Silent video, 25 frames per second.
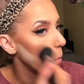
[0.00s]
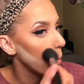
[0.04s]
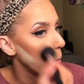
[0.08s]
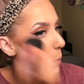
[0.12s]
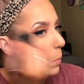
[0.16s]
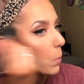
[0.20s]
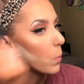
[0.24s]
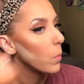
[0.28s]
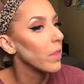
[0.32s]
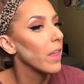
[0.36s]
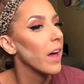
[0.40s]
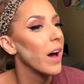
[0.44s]

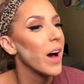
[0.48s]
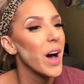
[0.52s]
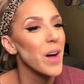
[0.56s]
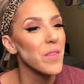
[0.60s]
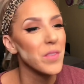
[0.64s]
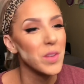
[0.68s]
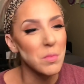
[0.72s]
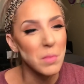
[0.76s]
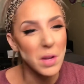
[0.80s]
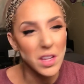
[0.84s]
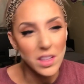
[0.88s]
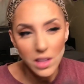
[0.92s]
without
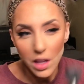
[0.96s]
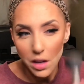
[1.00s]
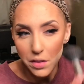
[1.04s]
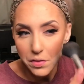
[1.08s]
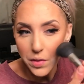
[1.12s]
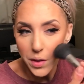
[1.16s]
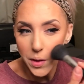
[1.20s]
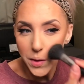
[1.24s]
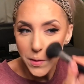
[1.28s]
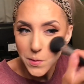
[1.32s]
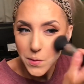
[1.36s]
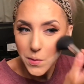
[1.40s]
having to make that
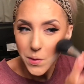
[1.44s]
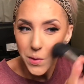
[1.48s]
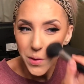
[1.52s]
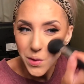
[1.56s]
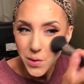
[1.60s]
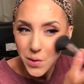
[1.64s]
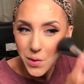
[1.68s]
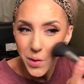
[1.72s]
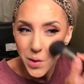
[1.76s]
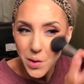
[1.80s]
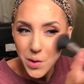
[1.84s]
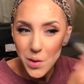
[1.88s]
face.
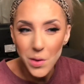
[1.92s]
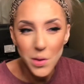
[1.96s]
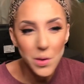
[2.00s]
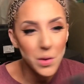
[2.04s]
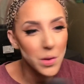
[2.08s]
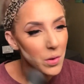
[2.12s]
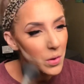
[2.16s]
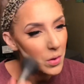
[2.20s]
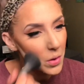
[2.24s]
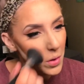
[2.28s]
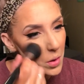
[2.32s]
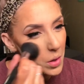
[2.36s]

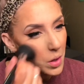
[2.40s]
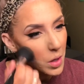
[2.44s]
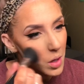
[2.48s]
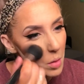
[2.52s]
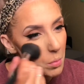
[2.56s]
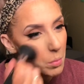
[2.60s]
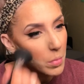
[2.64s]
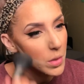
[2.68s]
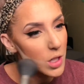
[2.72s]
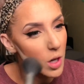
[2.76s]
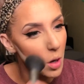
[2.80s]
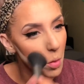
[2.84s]

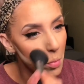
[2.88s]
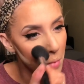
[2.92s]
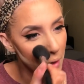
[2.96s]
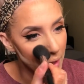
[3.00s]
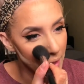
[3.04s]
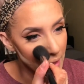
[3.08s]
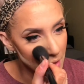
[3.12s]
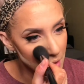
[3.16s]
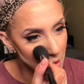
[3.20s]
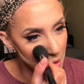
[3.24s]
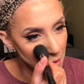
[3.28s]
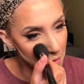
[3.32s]
But don't bring
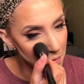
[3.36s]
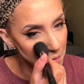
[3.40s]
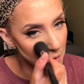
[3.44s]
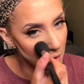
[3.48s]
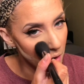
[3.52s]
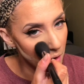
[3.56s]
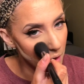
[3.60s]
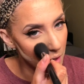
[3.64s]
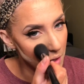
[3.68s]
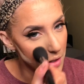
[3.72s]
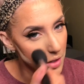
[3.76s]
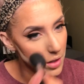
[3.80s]
it too
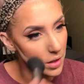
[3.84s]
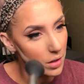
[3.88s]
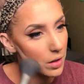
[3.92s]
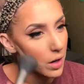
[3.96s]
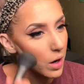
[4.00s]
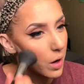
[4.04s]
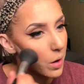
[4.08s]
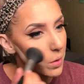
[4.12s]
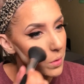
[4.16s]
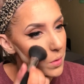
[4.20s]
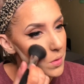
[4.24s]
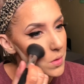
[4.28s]
far into your
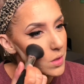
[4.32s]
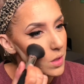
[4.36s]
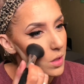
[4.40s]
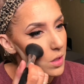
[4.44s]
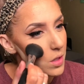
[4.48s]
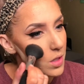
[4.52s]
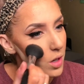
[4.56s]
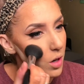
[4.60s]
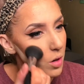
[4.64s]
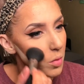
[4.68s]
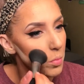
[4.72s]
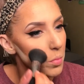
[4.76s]
nose, and
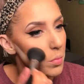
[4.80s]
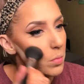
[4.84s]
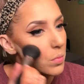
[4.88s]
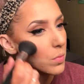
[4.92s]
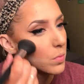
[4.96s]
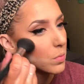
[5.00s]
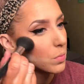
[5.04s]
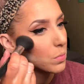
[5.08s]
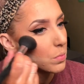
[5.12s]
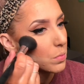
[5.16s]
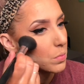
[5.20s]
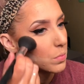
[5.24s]
don't,
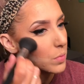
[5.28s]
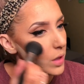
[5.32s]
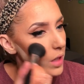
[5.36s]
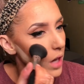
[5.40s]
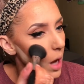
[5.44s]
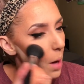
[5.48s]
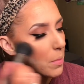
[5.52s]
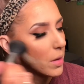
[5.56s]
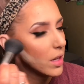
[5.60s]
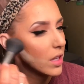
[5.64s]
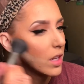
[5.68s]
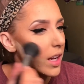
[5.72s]

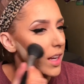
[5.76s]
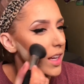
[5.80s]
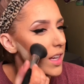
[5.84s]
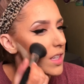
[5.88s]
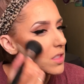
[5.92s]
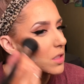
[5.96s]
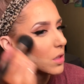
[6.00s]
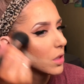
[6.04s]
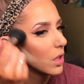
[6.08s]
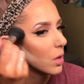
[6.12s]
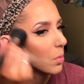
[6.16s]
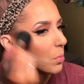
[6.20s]
I mean, I
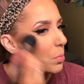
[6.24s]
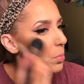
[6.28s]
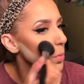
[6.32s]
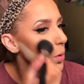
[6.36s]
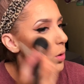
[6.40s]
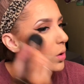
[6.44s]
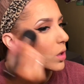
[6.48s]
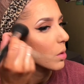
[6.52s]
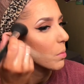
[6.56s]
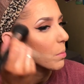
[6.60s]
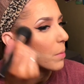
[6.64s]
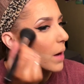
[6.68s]
guess you could
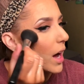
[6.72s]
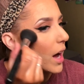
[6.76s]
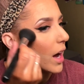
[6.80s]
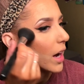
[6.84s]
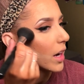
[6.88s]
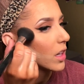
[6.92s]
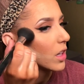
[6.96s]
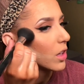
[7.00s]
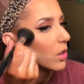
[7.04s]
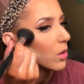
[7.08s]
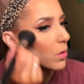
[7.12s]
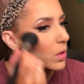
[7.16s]
pull it
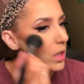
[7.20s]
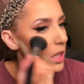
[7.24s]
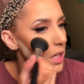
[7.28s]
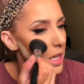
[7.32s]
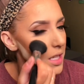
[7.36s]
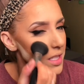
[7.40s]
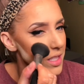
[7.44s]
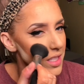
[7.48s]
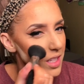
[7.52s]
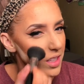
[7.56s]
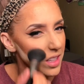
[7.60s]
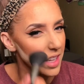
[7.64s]
back. You don't really
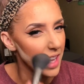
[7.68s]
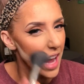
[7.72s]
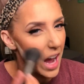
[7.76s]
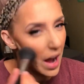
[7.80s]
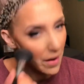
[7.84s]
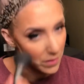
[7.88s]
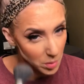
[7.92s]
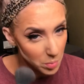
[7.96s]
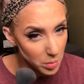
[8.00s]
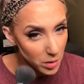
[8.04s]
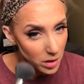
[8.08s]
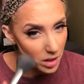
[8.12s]
necessarily
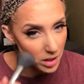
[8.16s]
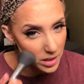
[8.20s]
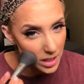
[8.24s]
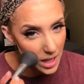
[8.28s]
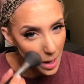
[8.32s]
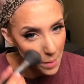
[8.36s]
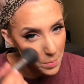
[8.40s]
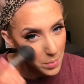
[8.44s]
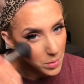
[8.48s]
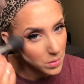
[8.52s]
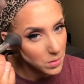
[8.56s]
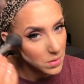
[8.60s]
have to put it on the
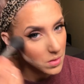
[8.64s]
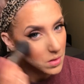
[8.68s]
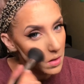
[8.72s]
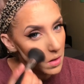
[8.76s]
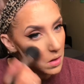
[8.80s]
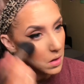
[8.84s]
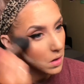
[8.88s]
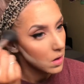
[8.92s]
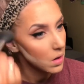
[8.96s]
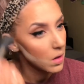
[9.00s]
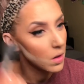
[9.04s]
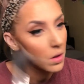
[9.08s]
apples,
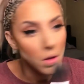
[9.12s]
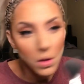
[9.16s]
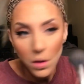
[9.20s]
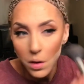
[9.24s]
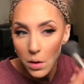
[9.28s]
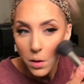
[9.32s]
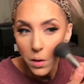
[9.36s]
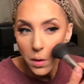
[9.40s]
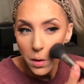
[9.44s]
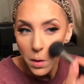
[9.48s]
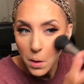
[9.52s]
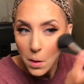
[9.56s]

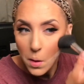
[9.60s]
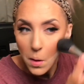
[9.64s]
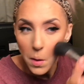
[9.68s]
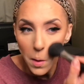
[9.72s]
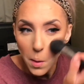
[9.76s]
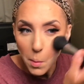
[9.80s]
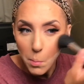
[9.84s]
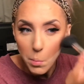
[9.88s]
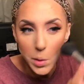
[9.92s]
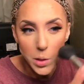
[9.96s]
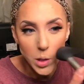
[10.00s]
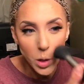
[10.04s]

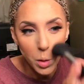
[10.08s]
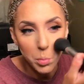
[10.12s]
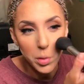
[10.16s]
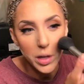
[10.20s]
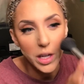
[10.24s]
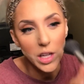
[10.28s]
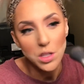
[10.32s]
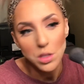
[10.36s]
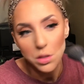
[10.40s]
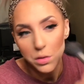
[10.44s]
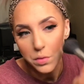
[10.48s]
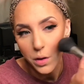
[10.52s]
but don't bring
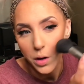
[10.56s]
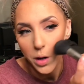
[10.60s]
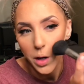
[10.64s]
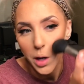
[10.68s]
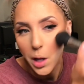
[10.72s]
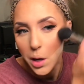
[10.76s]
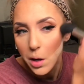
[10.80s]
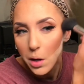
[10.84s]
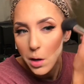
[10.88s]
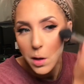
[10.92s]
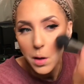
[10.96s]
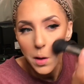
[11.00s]
it too far
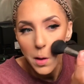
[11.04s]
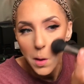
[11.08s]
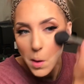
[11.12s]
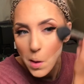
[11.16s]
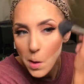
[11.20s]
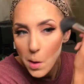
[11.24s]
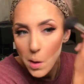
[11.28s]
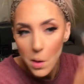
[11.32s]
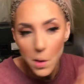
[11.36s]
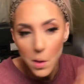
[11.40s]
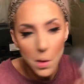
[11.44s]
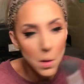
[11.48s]
in.
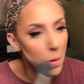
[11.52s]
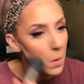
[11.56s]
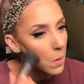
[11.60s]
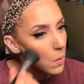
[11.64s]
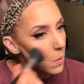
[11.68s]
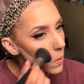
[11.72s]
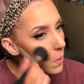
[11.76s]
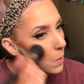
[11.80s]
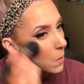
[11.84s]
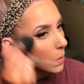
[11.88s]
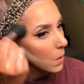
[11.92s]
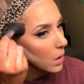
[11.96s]

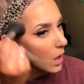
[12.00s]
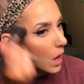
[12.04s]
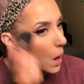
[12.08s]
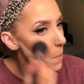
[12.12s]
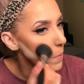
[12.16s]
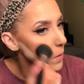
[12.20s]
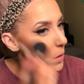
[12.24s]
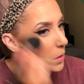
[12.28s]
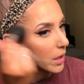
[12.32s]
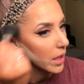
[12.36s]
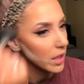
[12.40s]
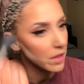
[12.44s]
I
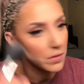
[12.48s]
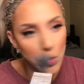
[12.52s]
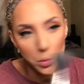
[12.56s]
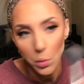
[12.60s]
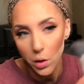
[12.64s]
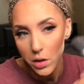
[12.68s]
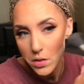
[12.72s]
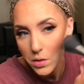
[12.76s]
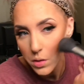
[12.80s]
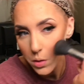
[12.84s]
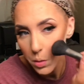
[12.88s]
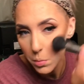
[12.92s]
mean, you can if you
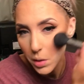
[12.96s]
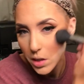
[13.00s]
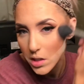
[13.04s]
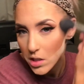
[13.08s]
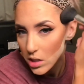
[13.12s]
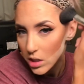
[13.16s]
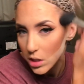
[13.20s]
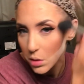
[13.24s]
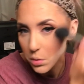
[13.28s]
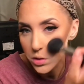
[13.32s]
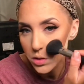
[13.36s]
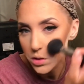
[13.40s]
want to. I'm not
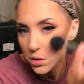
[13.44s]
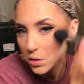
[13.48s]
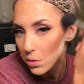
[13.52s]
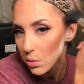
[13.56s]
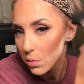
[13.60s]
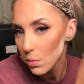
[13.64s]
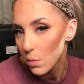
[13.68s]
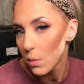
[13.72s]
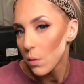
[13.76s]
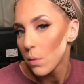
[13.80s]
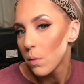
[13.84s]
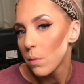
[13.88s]
telling you what to do.
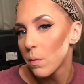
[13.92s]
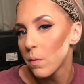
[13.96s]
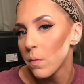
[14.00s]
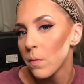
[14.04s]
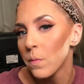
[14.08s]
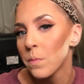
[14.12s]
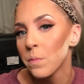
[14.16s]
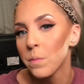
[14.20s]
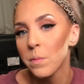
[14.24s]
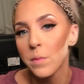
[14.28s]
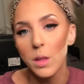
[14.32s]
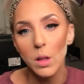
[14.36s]

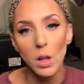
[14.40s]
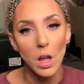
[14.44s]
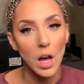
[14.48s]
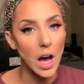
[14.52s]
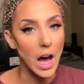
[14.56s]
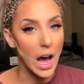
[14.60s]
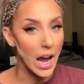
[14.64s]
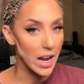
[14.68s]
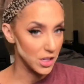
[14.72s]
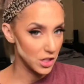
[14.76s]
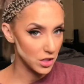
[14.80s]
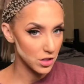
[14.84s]

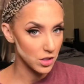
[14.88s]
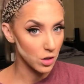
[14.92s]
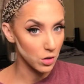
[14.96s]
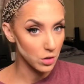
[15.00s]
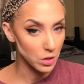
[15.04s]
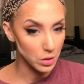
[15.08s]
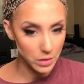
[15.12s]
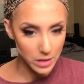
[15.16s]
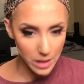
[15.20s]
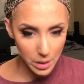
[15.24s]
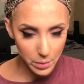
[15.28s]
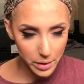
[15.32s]
I just don't
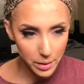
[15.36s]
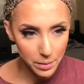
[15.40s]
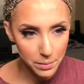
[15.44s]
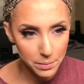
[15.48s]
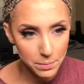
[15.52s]
do it that way.